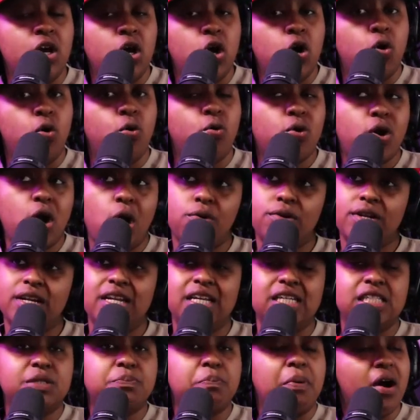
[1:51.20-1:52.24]
who go to
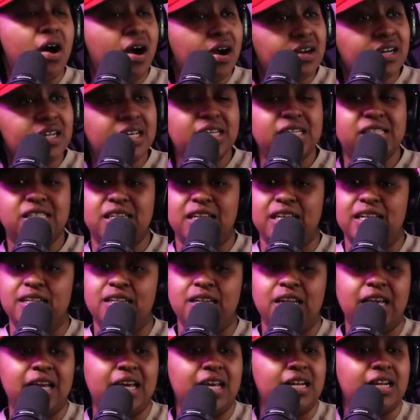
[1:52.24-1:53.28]
these parties and
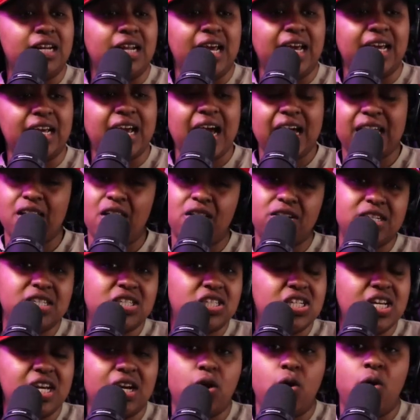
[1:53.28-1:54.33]
and and got all this
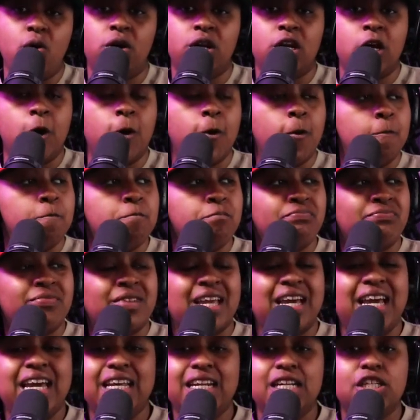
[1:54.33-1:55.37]
shit going on.
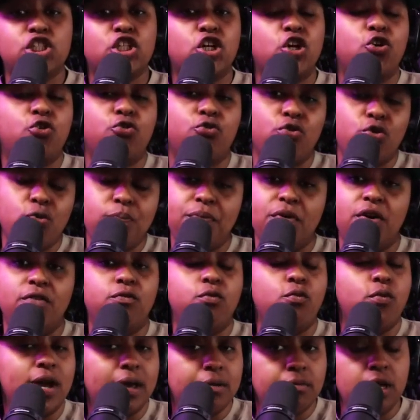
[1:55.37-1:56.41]
It is a group of
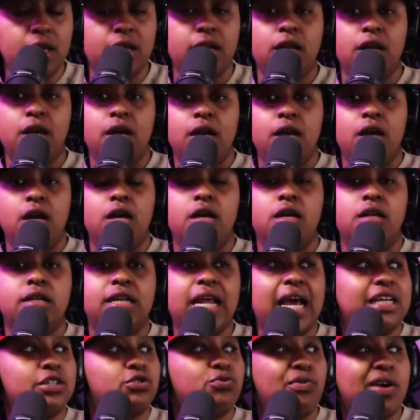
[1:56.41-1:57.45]
women
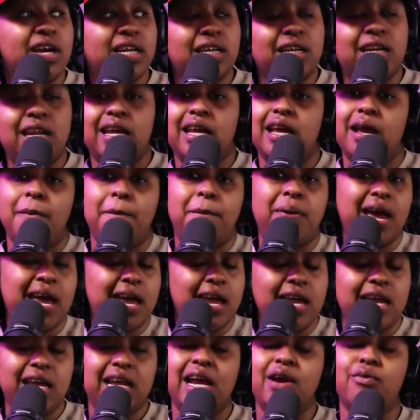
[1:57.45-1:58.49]
that's ready to get
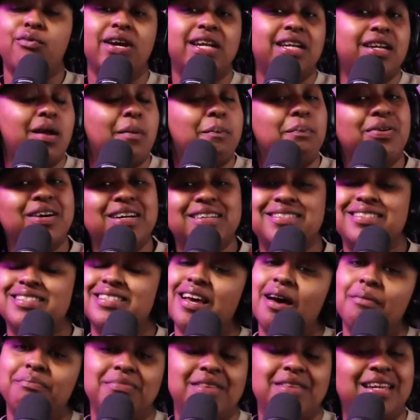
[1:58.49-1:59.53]
paid and ready to put
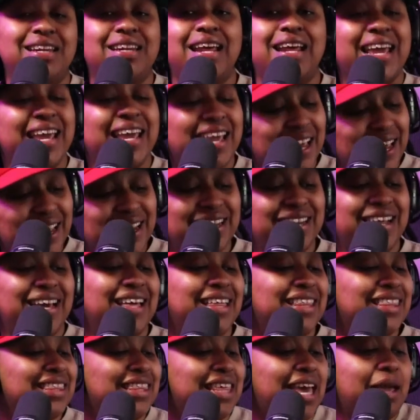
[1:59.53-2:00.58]
something in
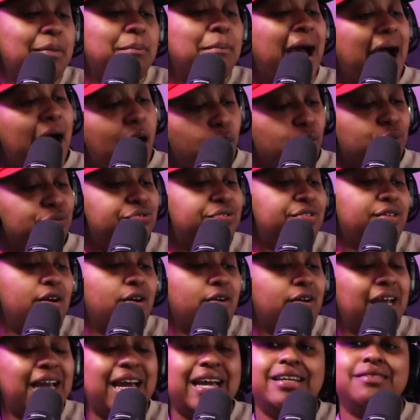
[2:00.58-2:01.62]
their mouth,
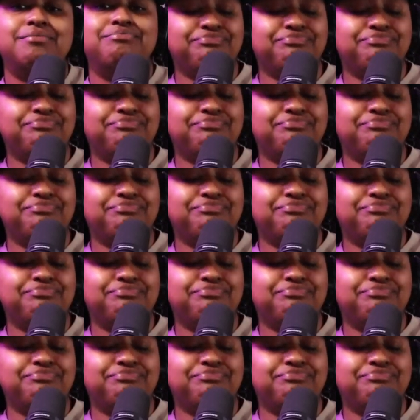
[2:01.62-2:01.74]
okay?